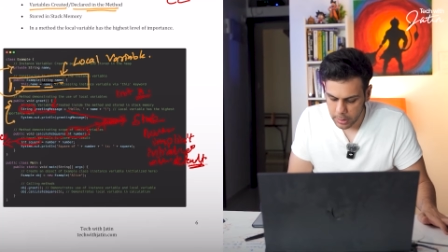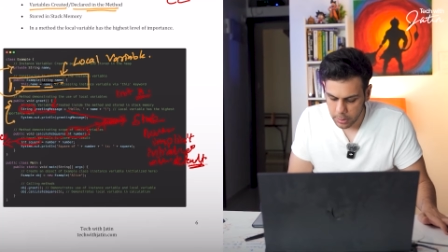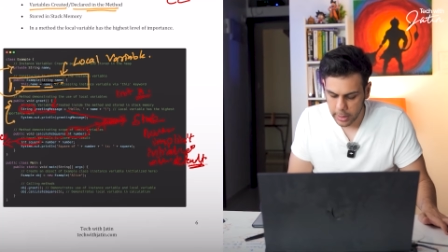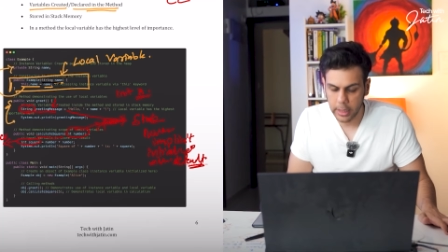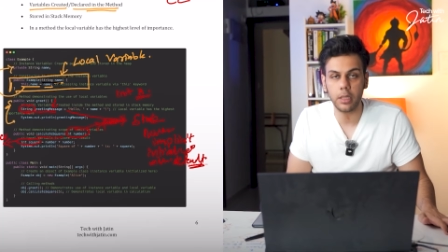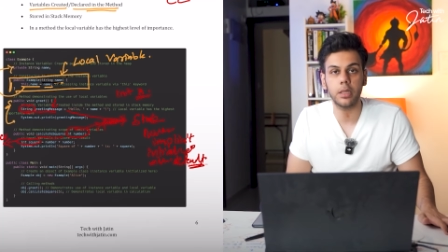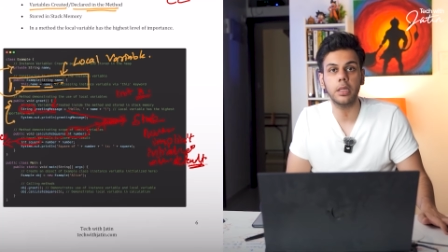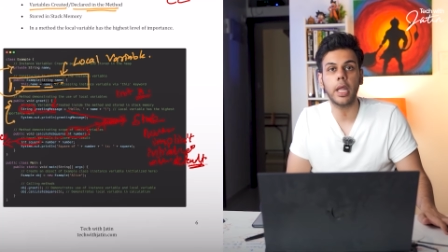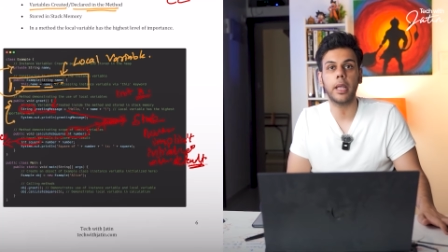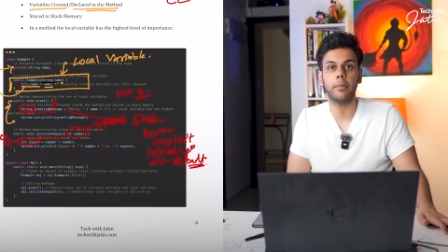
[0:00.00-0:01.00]
string
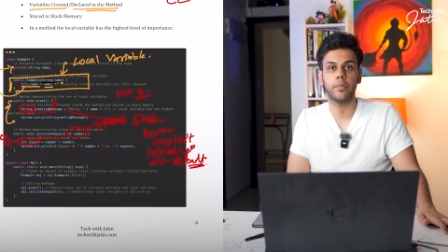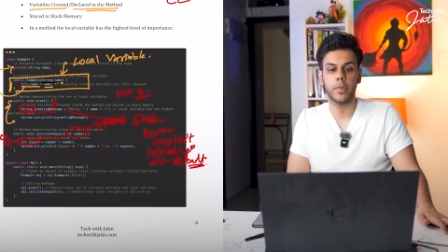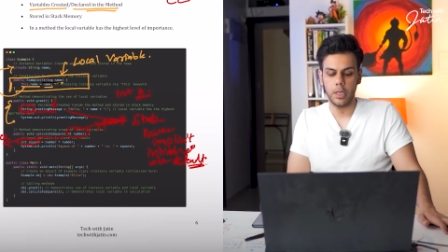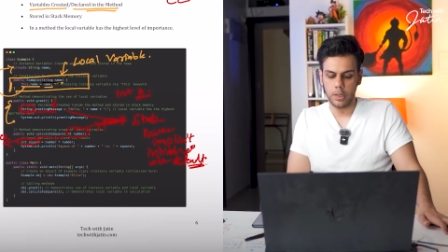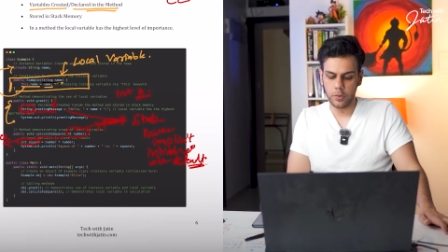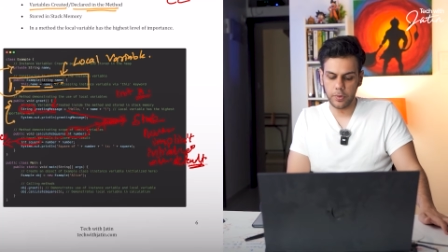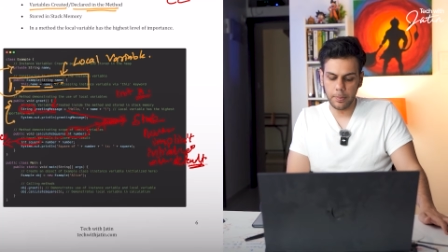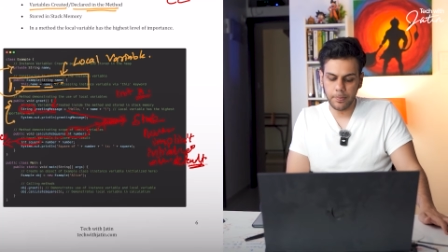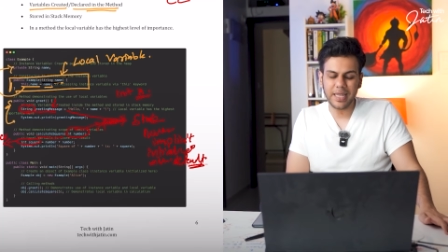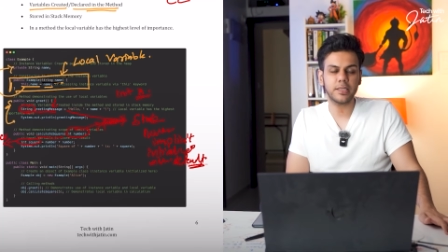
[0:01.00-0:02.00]
name. So we
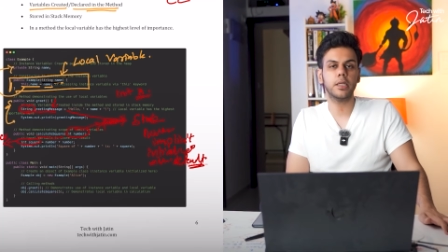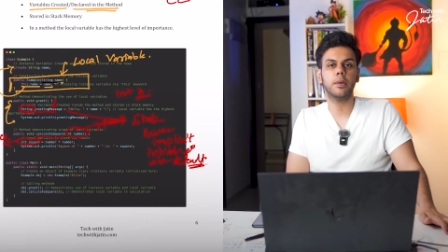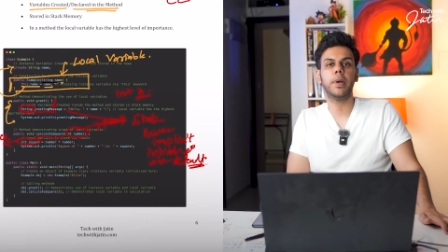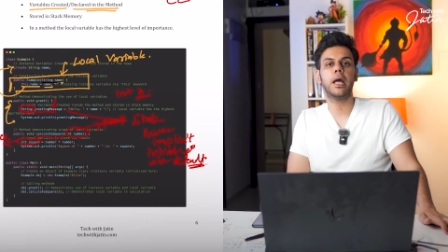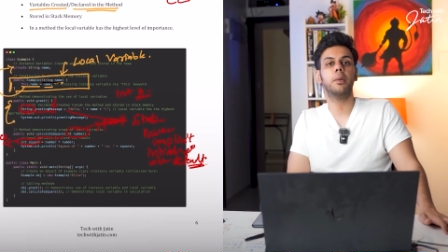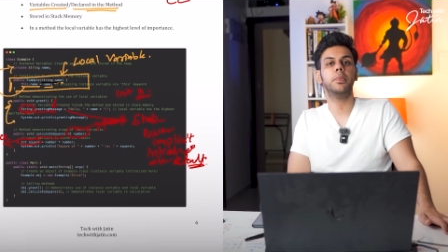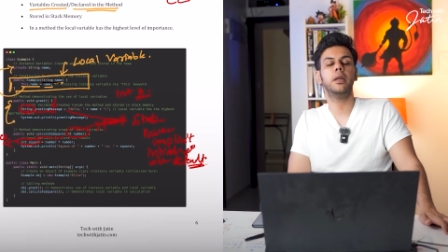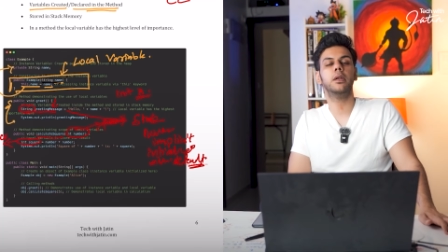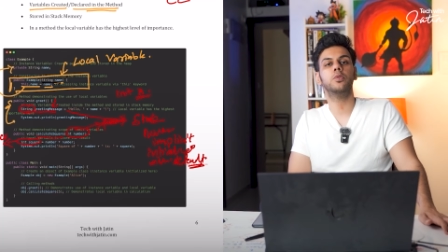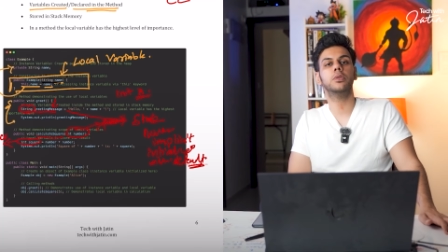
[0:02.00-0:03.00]
are passing a
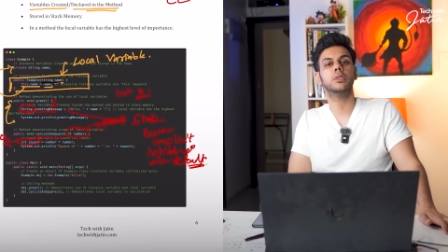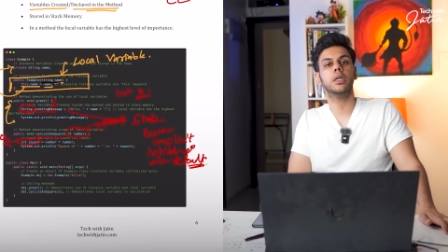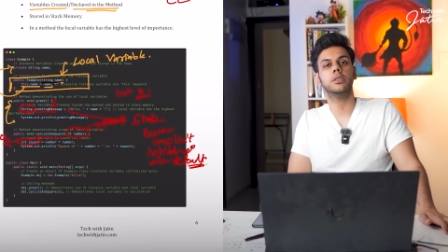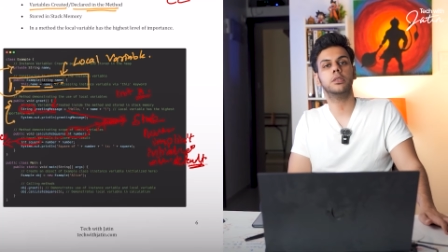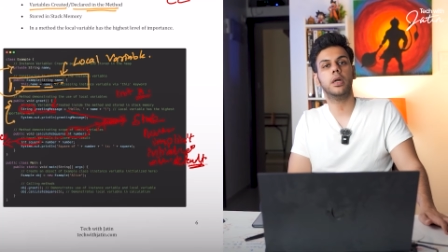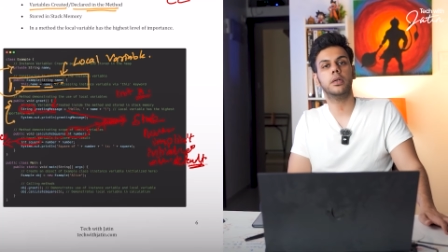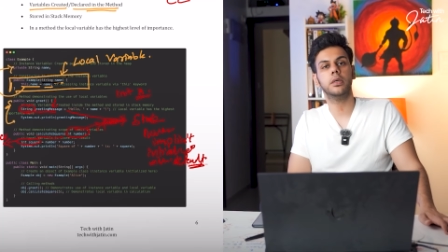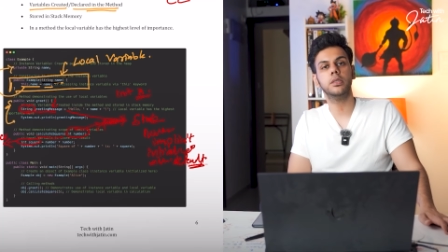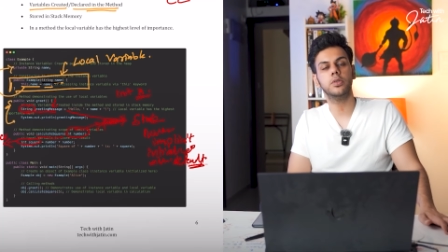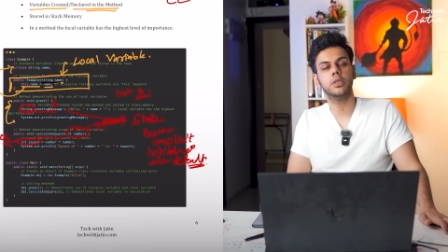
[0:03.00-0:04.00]
parameter to this
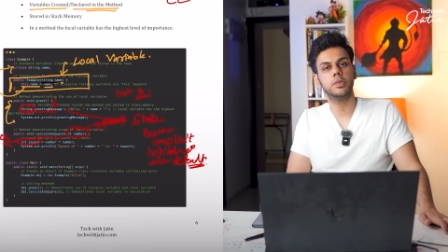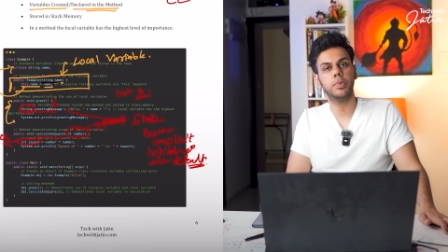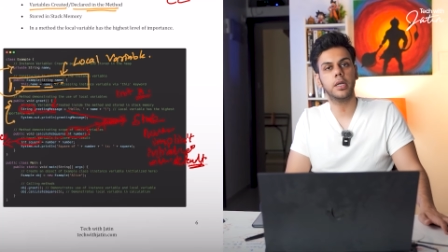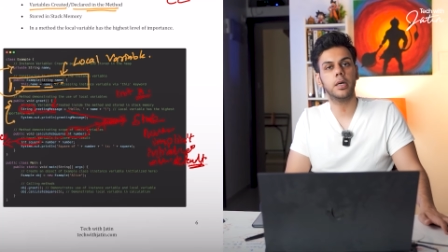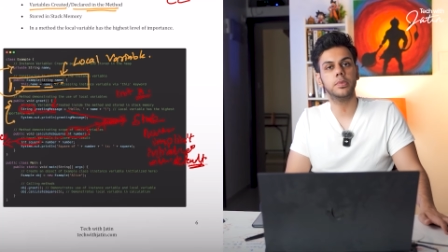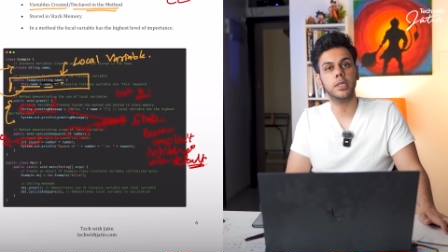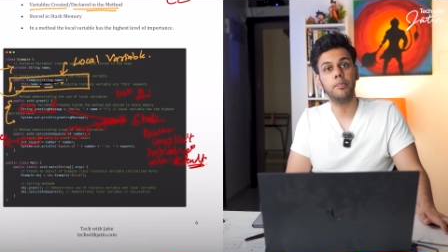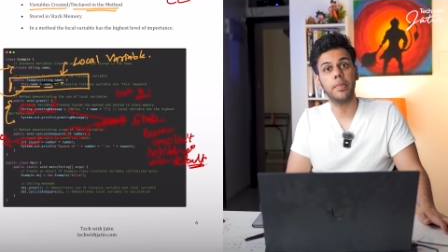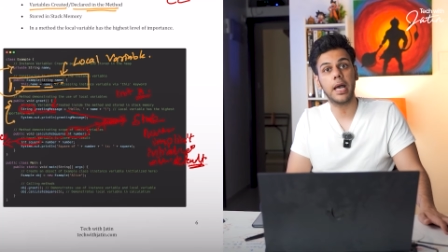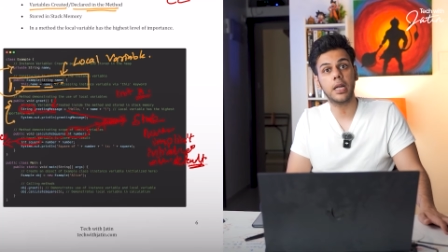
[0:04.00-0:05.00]
constructor. So this becomes a
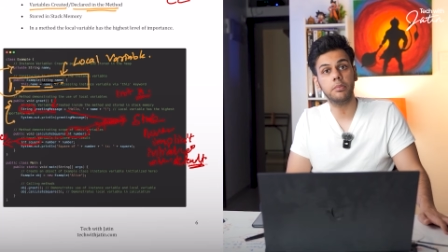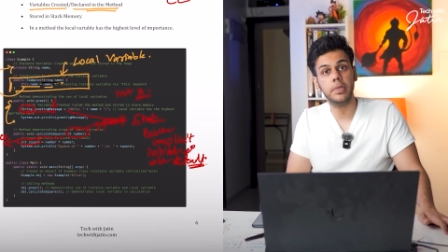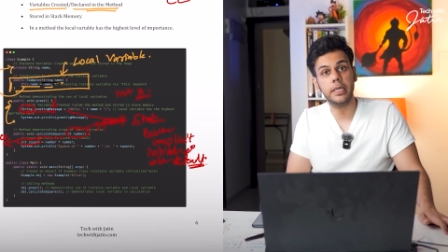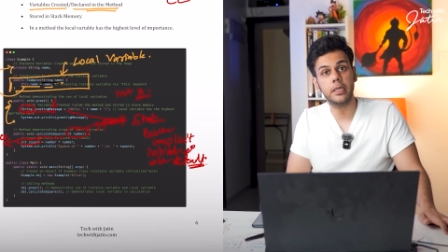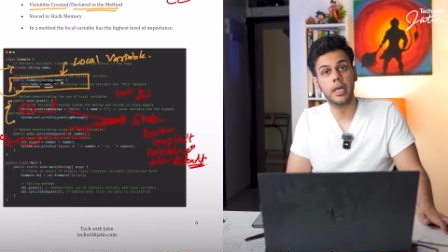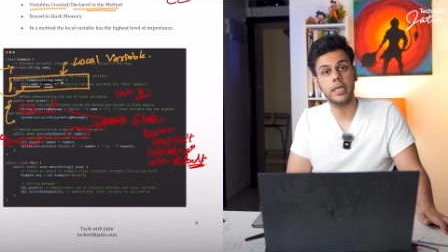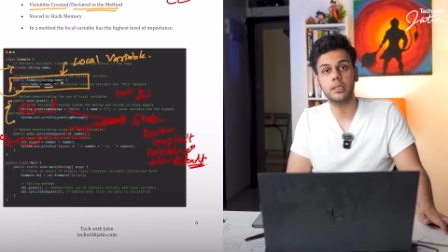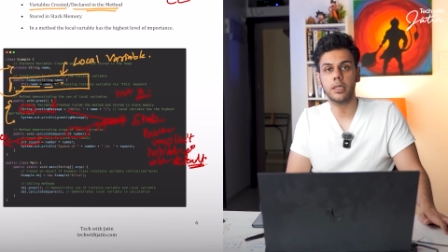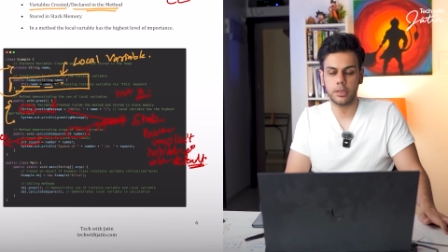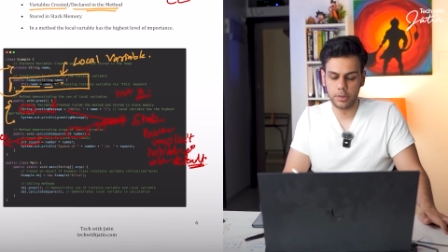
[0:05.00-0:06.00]

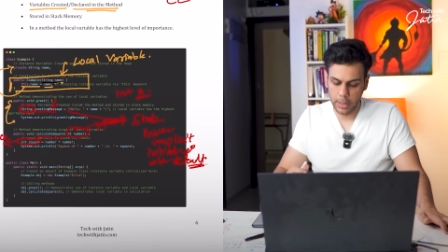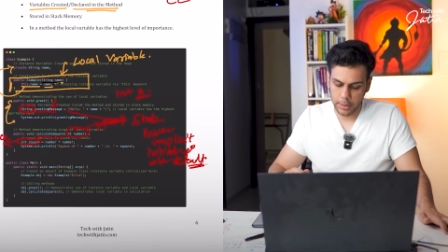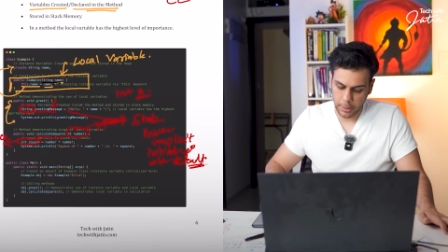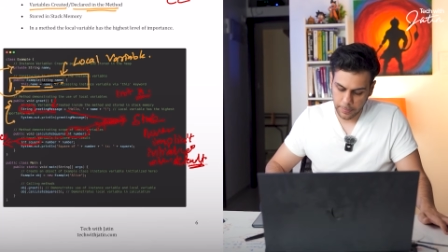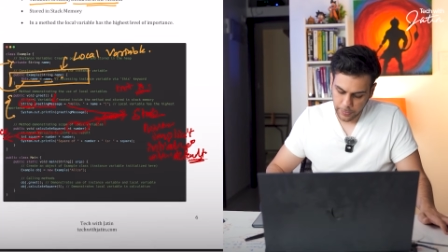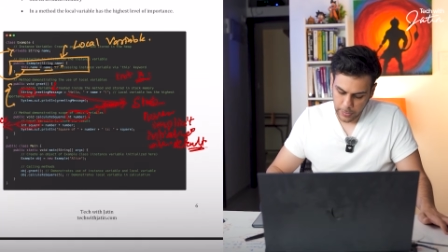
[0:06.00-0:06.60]
parameterized constructor.